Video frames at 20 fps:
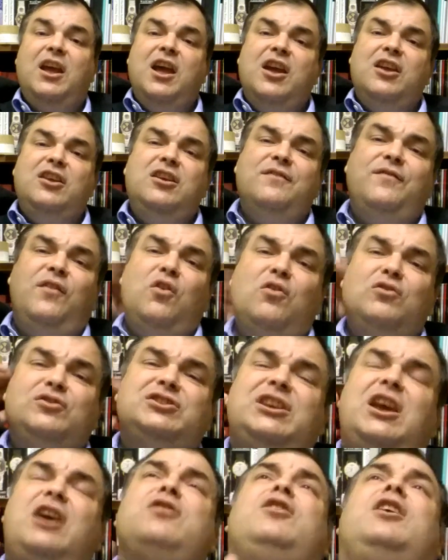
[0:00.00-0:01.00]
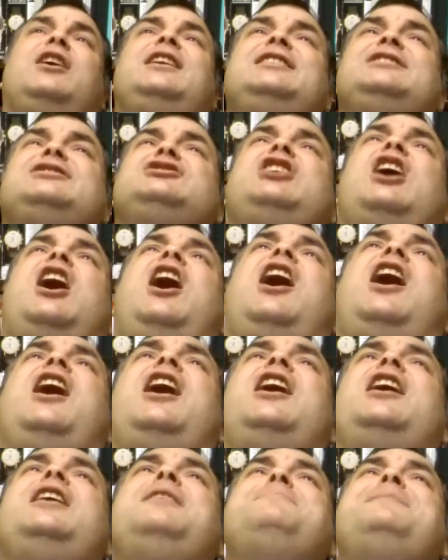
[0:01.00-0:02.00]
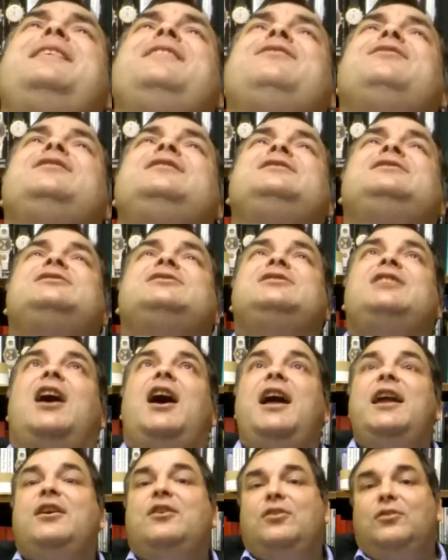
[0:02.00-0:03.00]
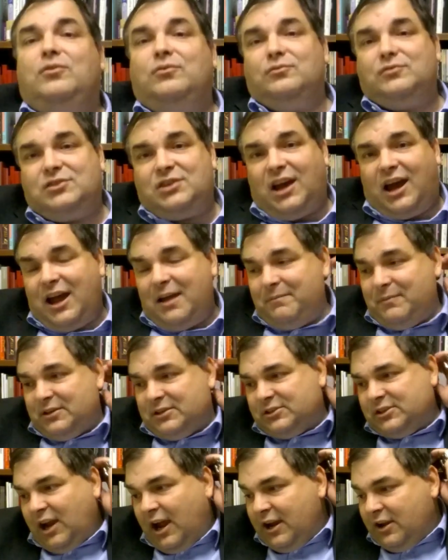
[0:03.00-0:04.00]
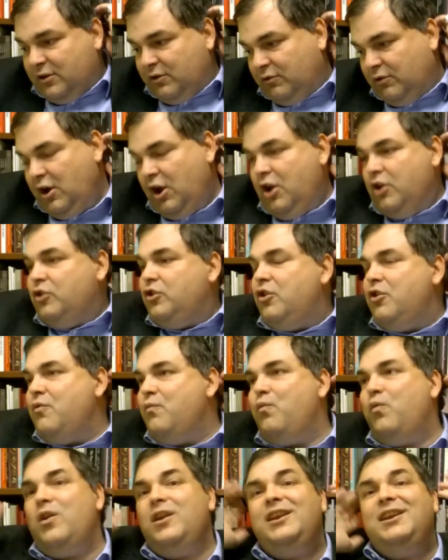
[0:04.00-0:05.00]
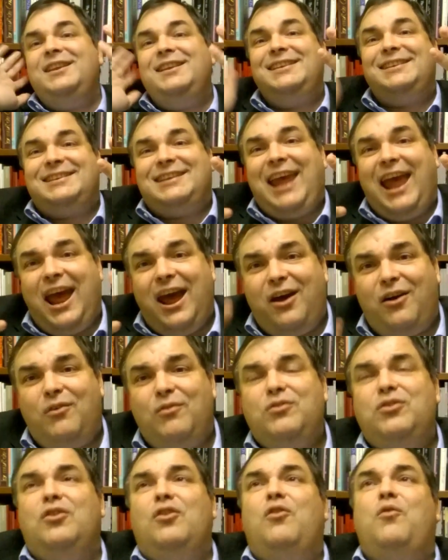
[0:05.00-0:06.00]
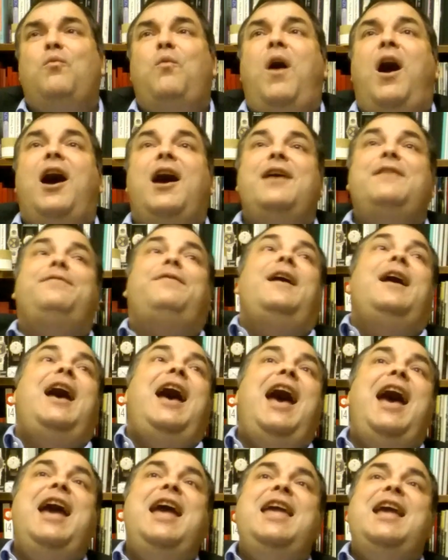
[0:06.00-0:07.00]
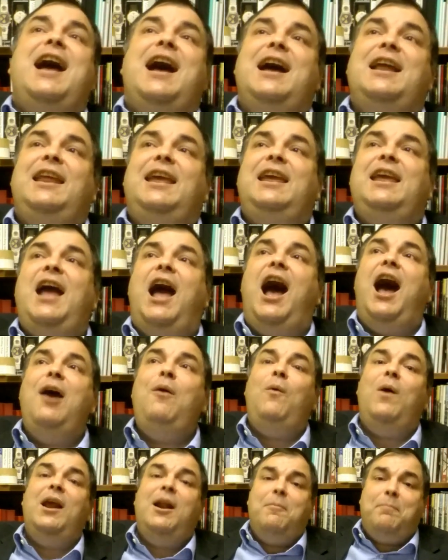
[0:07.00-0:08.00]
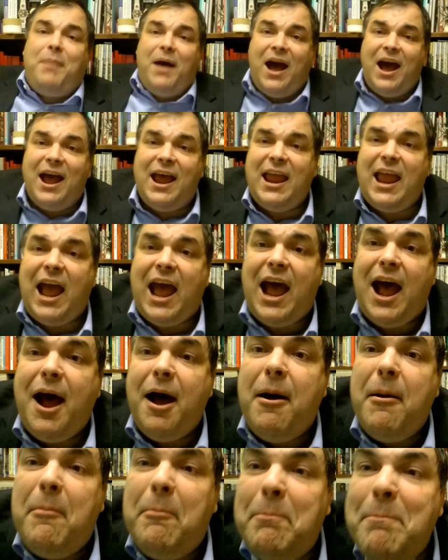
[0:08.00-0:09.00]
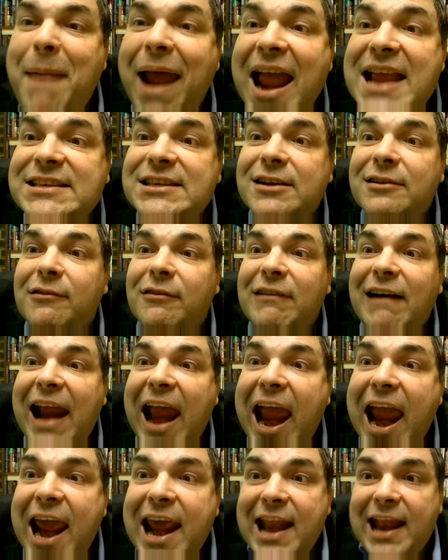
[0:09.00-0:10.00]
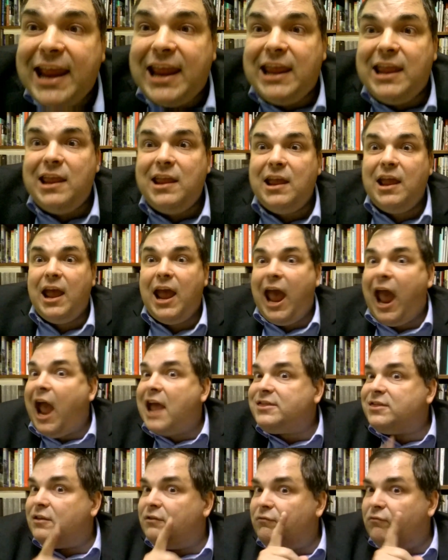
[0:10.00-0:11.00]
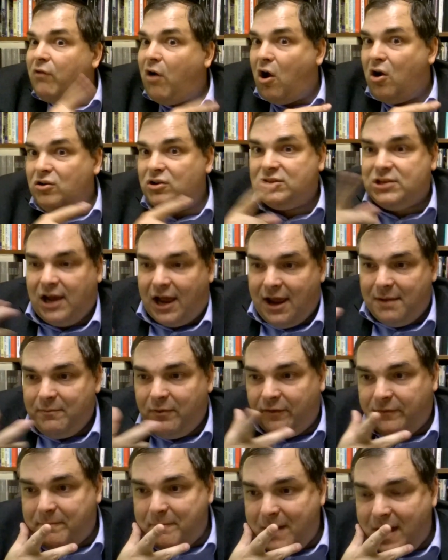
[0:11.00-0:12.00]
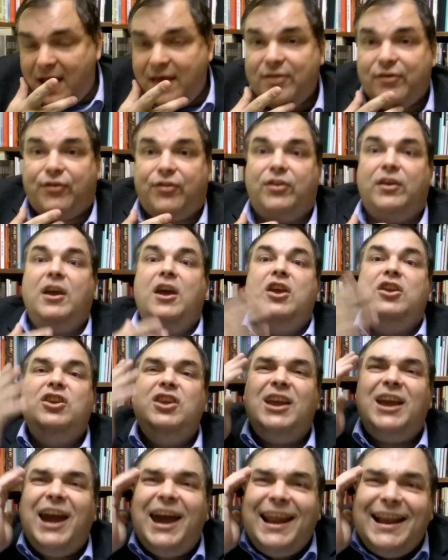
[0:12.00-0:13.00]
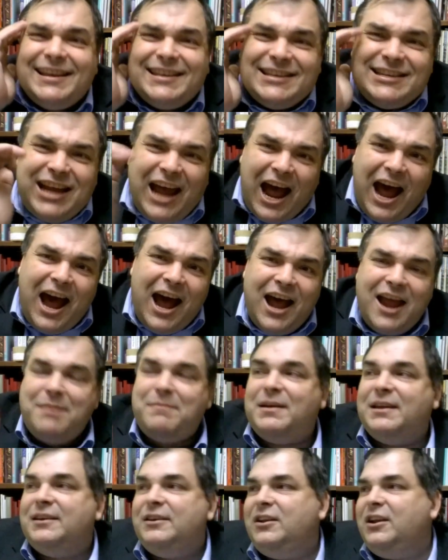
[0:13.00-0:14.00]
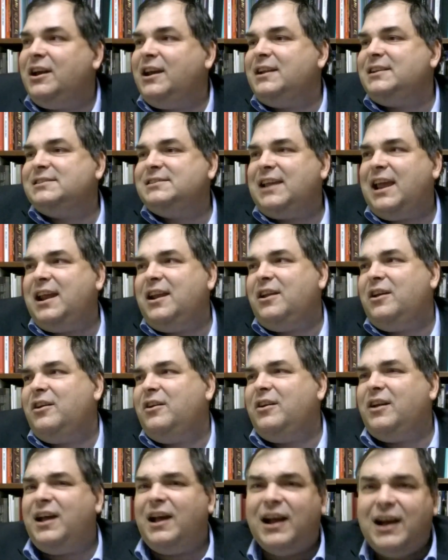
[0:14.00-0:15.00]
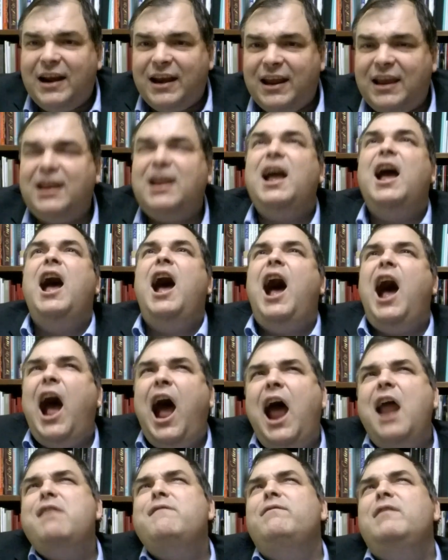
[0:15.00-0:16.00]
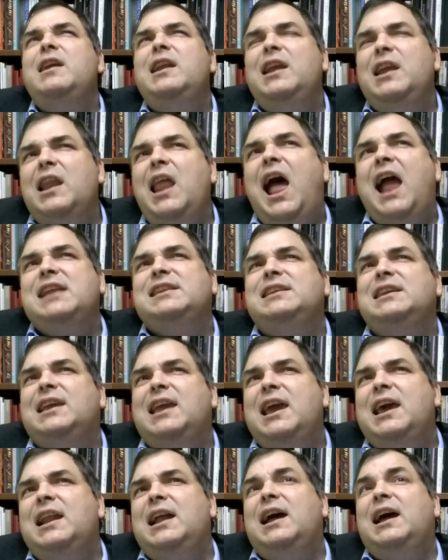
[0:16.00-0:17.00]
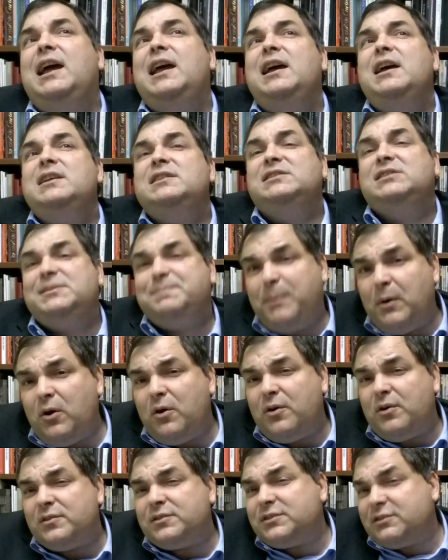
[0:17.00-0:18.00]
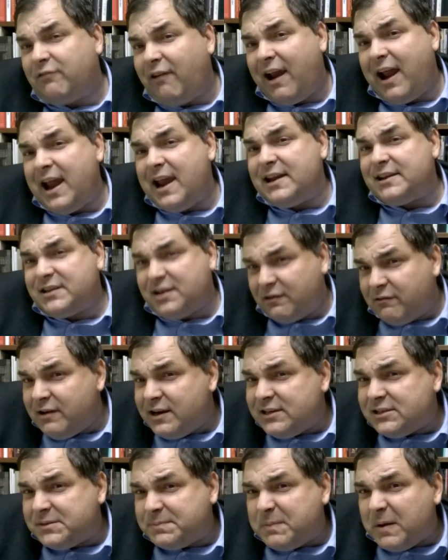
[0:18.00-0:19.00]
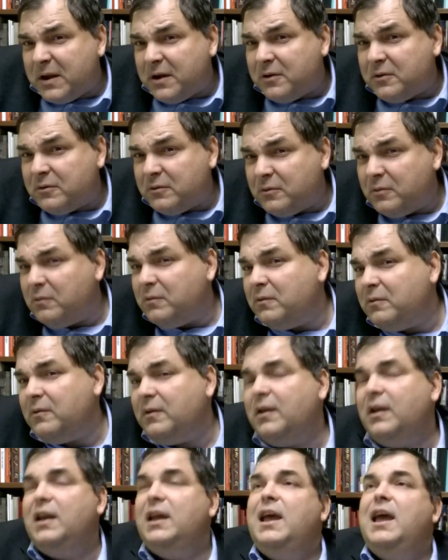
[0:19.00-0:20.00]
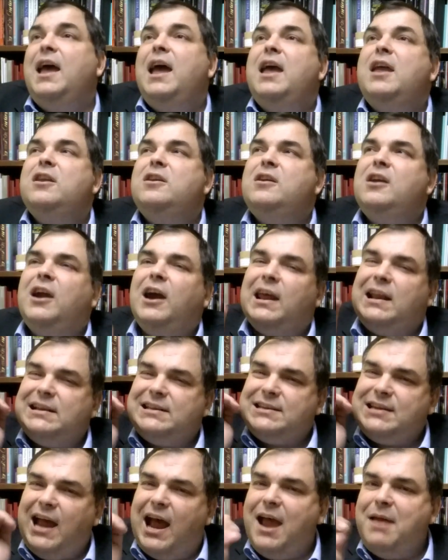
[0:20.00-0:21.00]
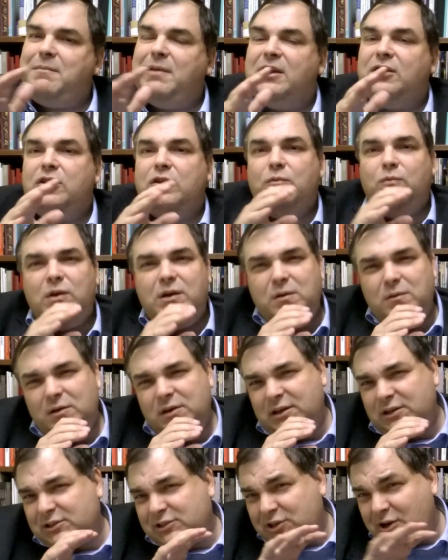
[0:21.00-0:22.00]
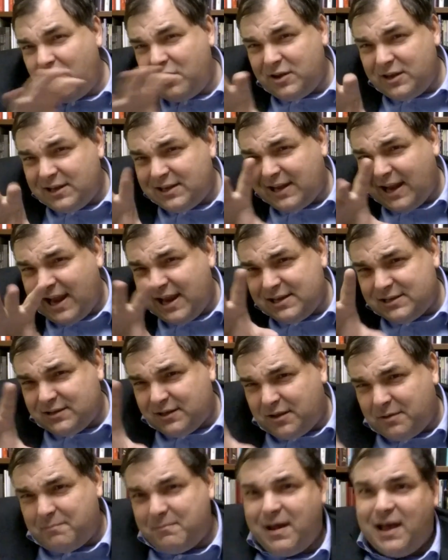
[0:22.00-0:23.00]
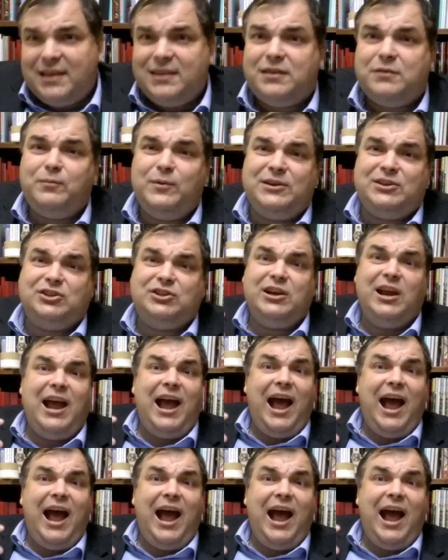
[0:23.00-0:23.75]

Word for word: You've also got to time the cycle. Time the cycle. You wouldn't tell your wife, hey, honey, I want to buy a Maserati at the wrong time of month. You gotta time it. You gotta say to her, honey, I'd really like to get a sports Grand Turismo. You gotta time it. You wouldn't, there's certain days of the month which